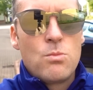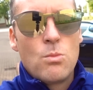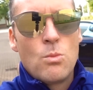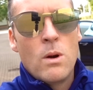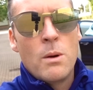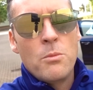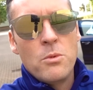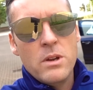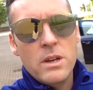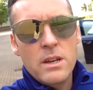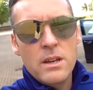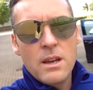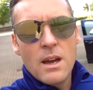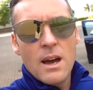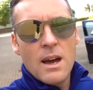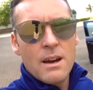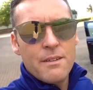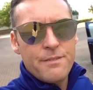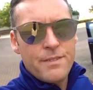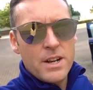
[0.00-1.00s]
when we
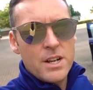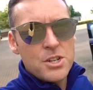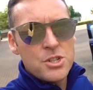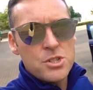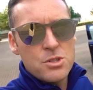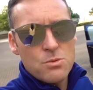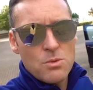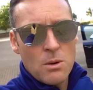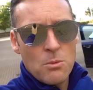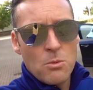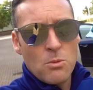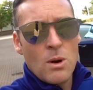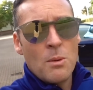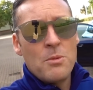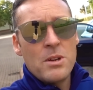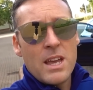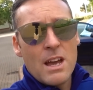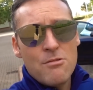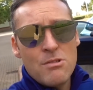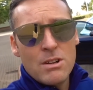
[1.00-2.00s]
finish, when
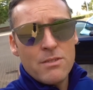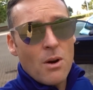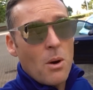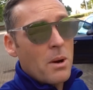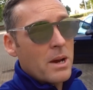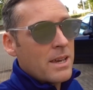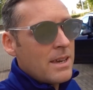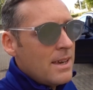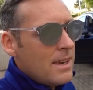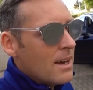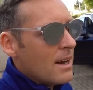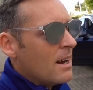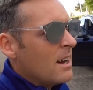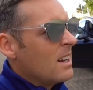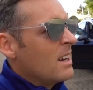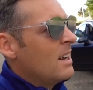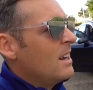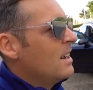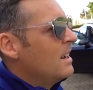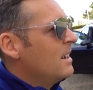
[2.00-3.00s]
we get rid of our Kia,
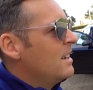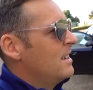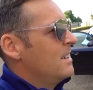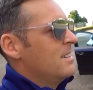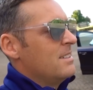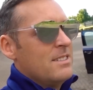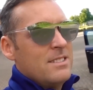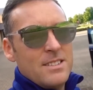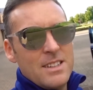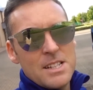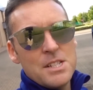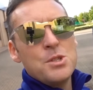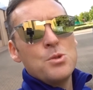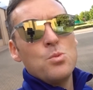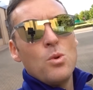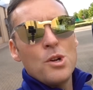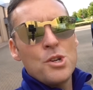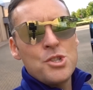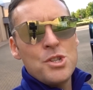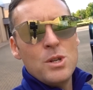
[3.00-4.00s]
this
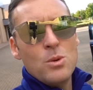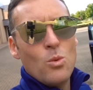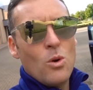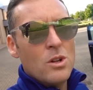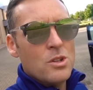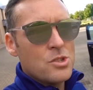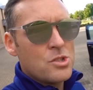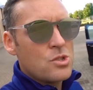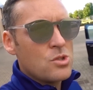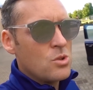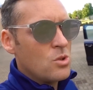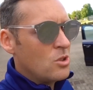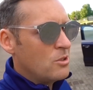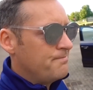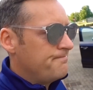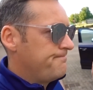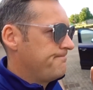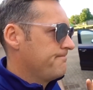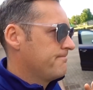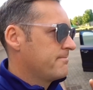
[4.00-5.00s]
is what she wants. So
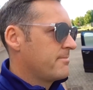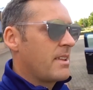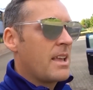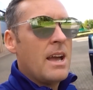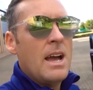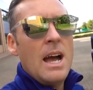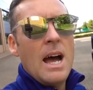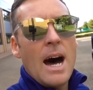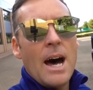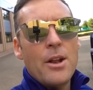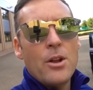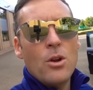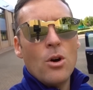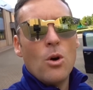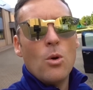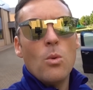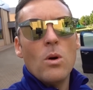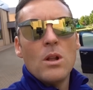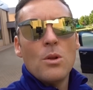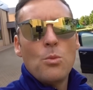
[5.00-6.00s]
I don't
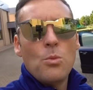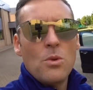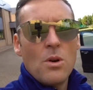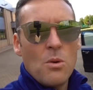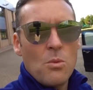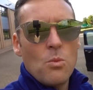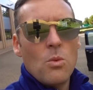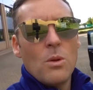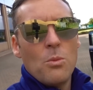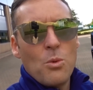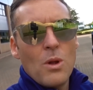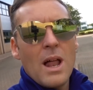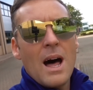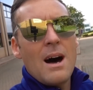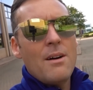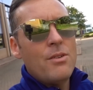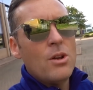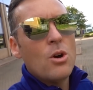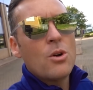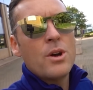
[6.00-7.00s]
know, we'll
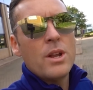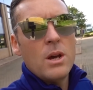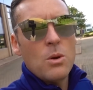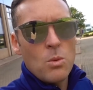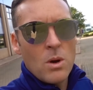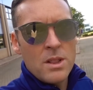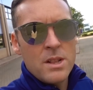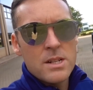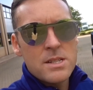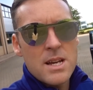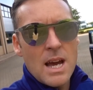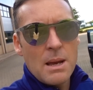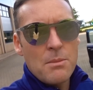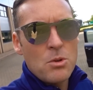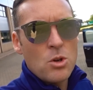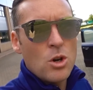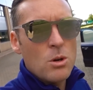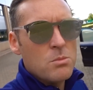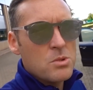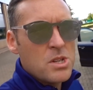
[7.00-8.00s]
have a look at it when the time
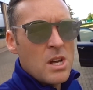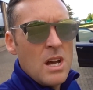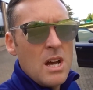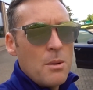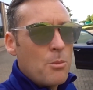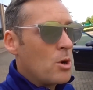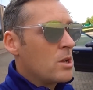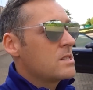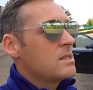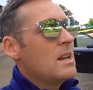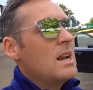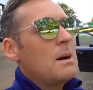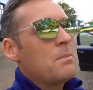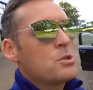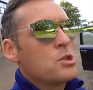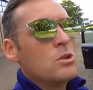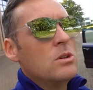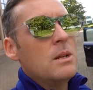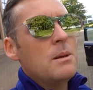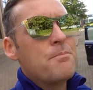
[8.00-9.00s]
comes. But it's an
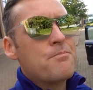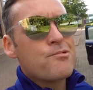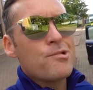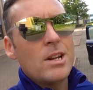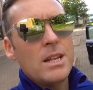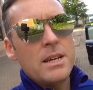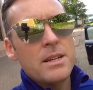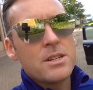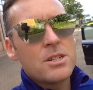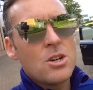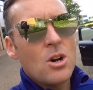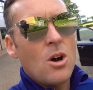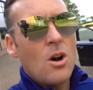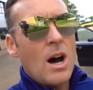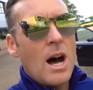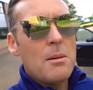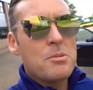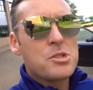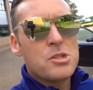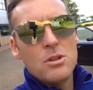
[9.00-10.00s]
absolutely brilliant
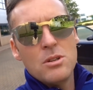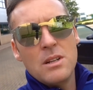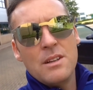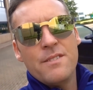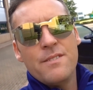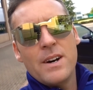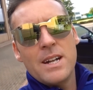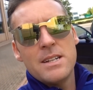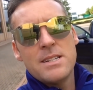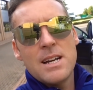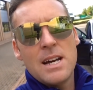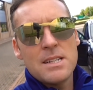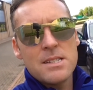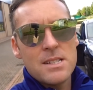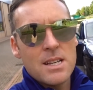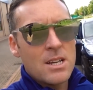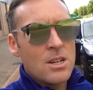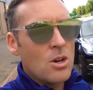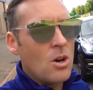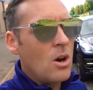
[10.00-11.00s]
car, absolutely
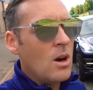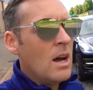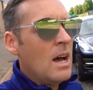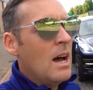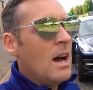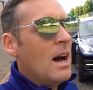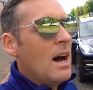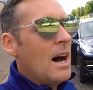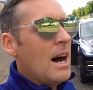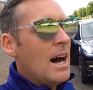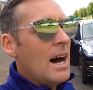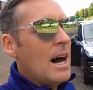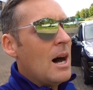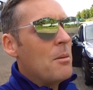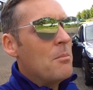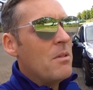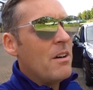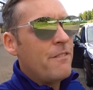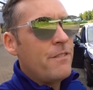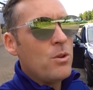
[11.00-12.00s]
fantastic car.
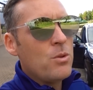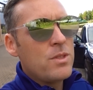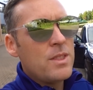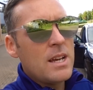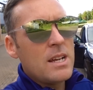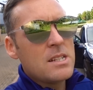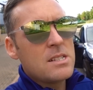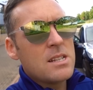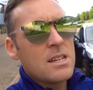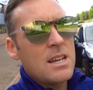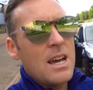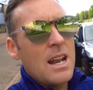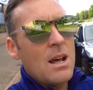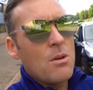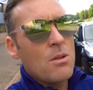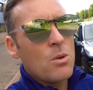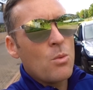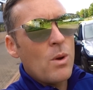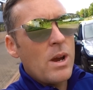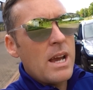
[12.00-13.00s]
A few things to get
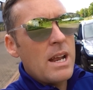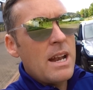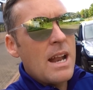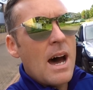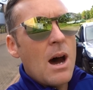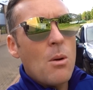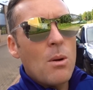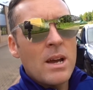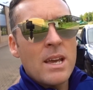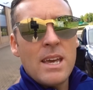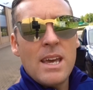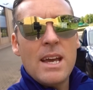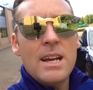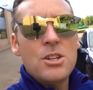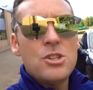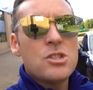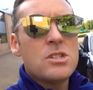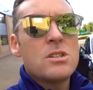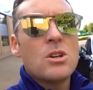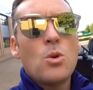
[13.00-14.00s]
out of the way now.
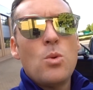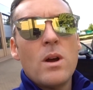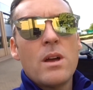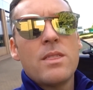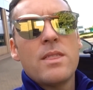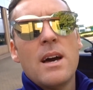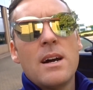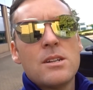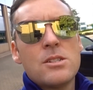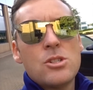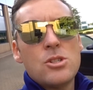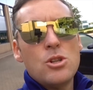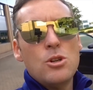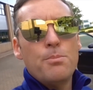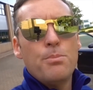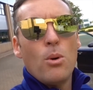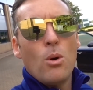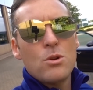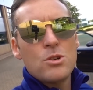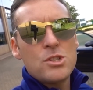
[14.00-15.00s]
Again, just a quick thanks
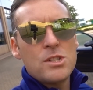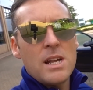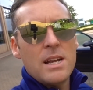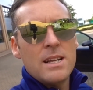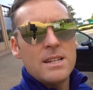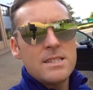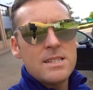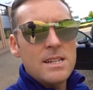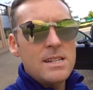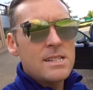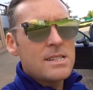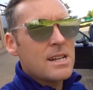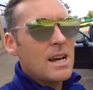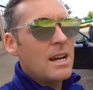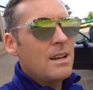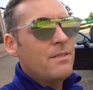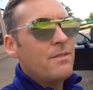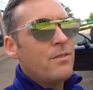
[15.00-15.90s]
to Porsche Centre Teeside